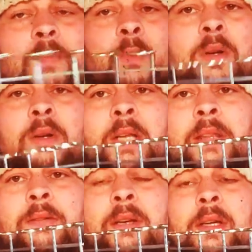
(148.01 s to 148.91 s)
one on
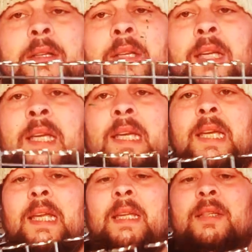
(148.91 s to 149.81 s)
either end,
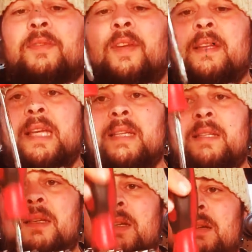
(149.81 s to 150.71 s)
and it is
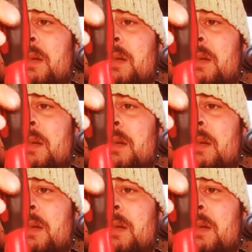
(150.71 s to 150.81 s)
fantastic,